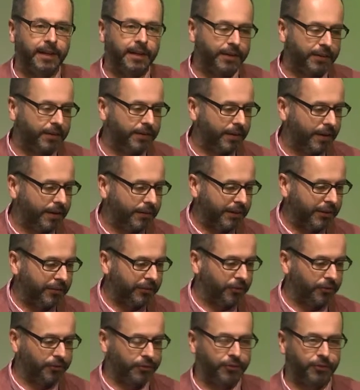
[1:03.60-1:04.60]
I tend to
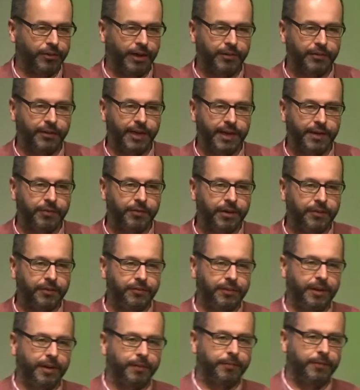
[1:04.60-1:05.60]
concentrate on getting rid of
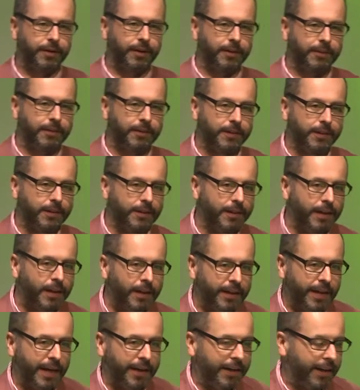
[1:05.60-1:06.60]
stuff rather than
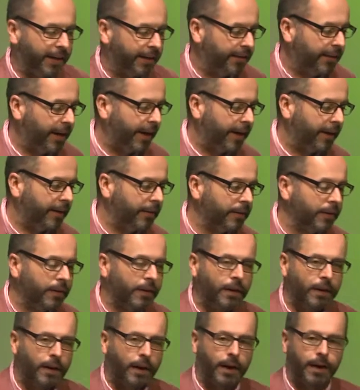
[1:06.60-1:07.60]
getting it there.
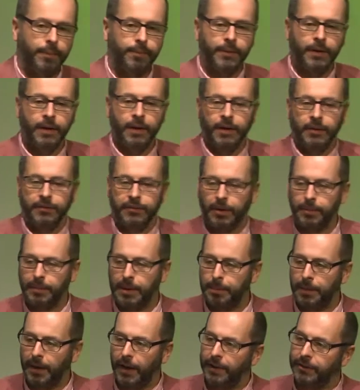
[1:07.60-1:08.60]
So I'm an
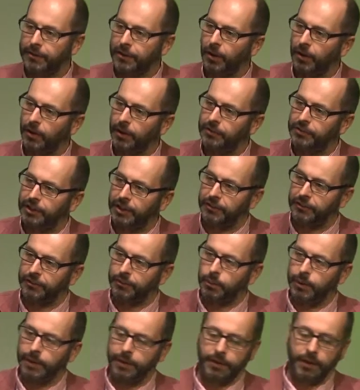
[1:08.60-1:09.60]
applied ecologist
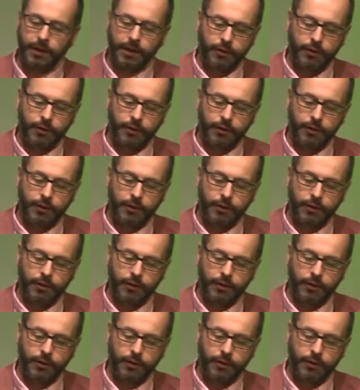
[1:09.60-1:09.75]
with an